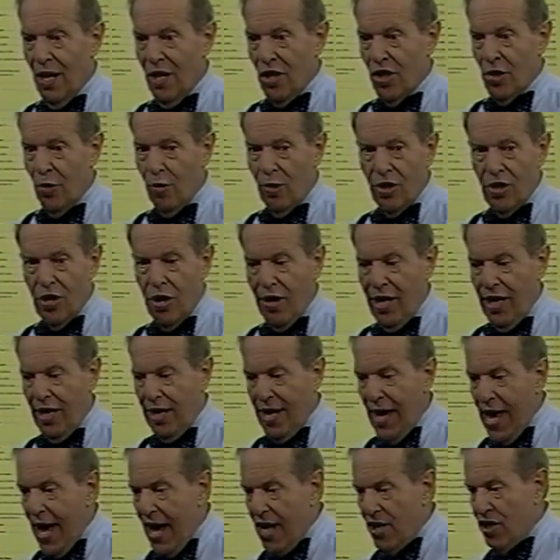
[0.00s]
So we're turning
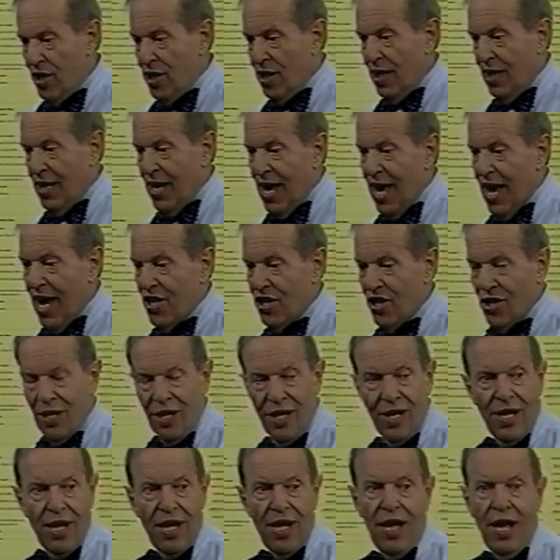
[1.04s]
cash into cash,
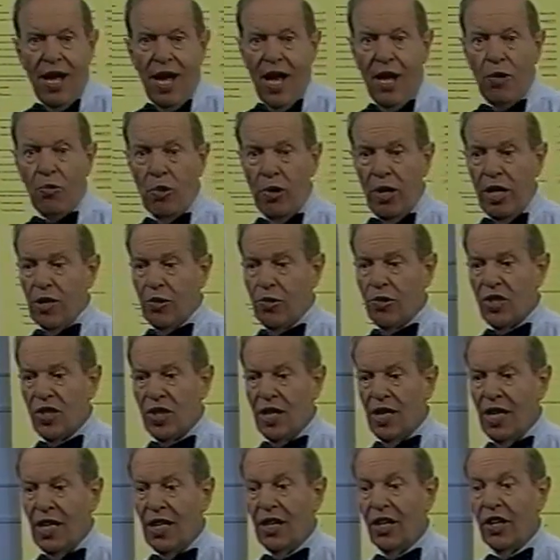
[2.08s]
and we're
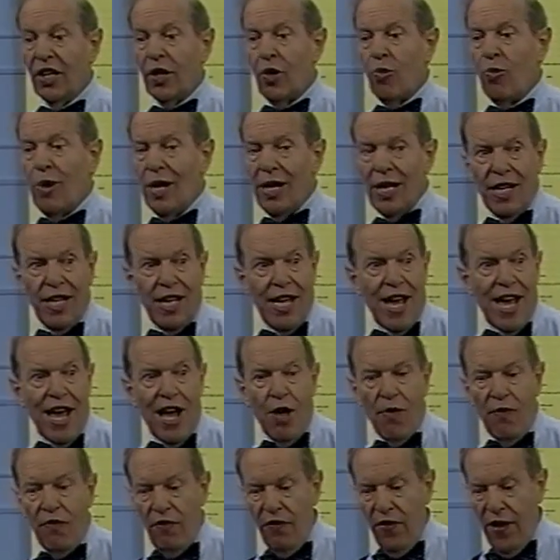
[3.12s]
interested in liquidity,
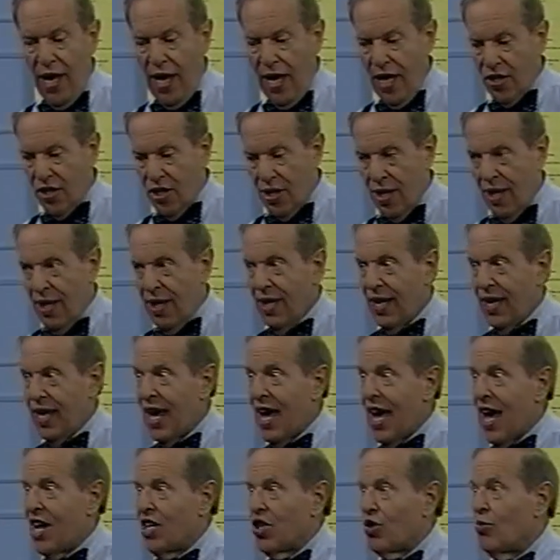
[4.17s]
how fast
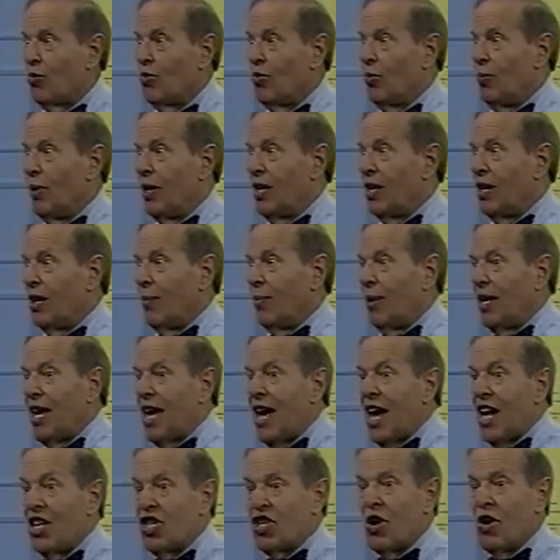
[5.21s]
cash will become
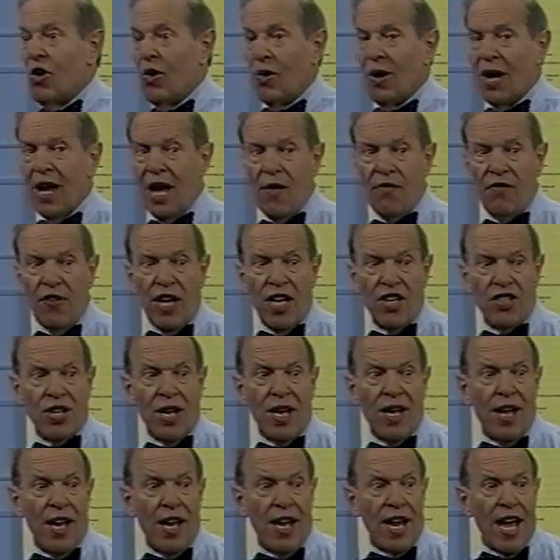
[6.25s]
cash, or how fast
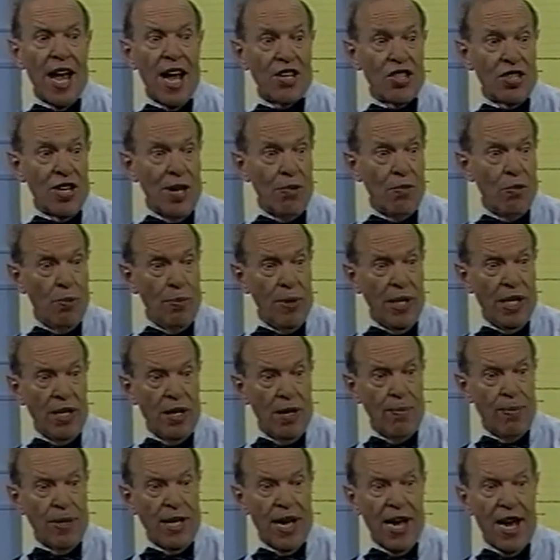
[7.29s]
an asset will
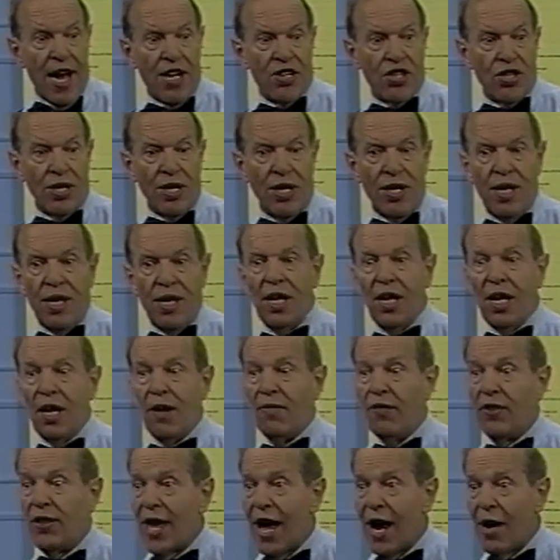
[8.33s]
become cash.
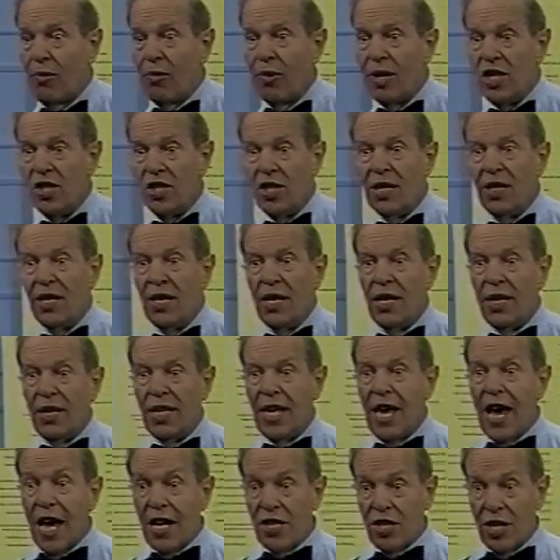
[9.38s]
And for that reason,
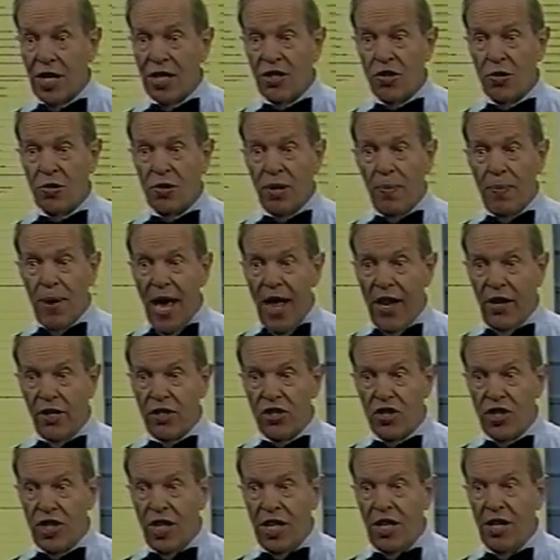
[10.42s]
the assets on the
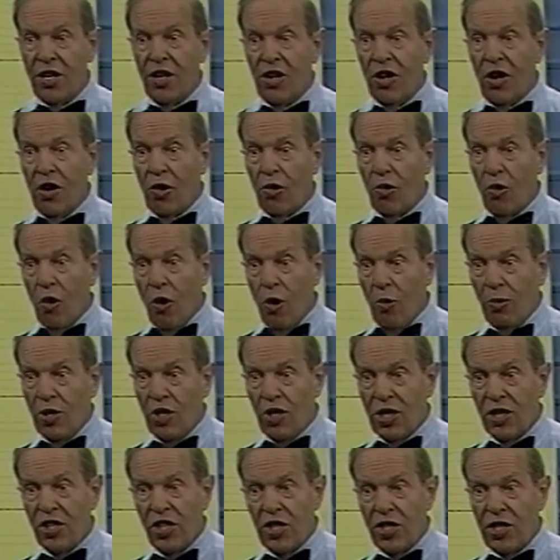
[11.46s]
balance sheet are
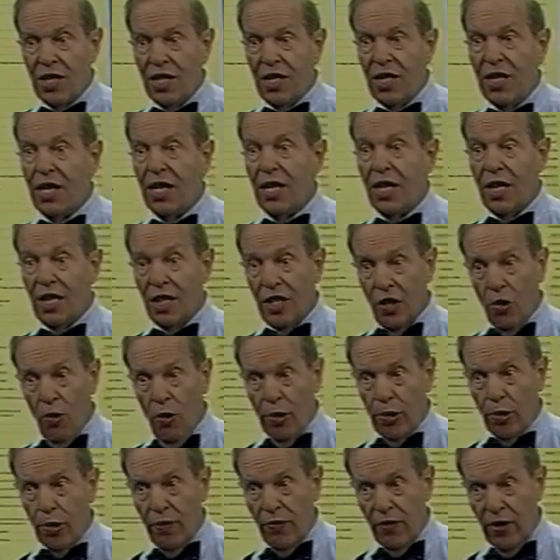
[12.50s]
always listed in the
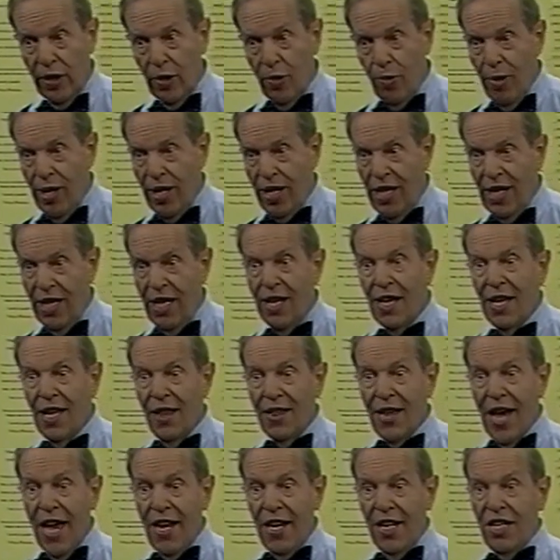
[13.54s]
order of liquidity.
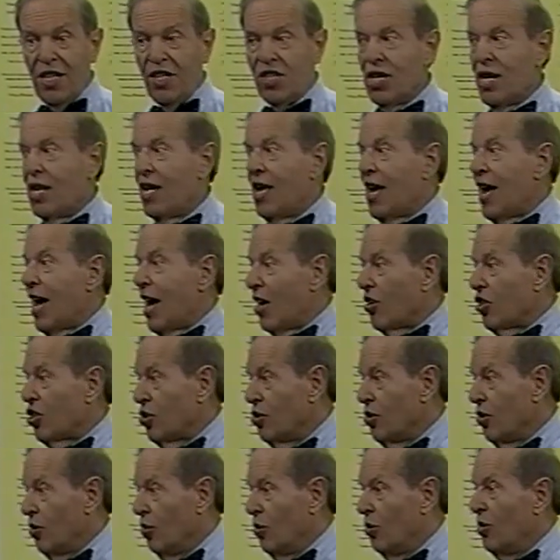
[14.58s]
That is, how
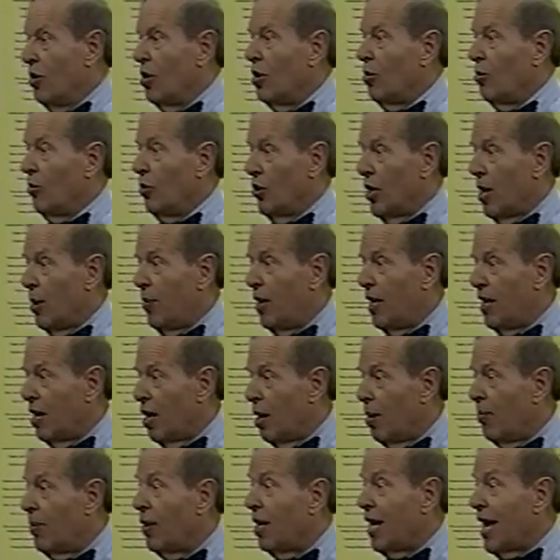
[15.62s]
soon will they
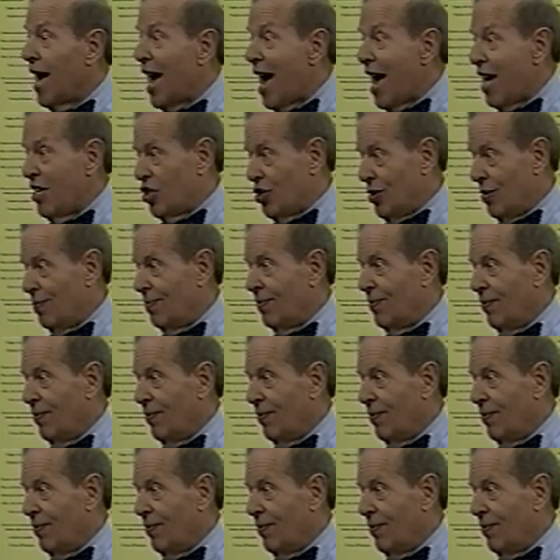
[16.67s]
become cash?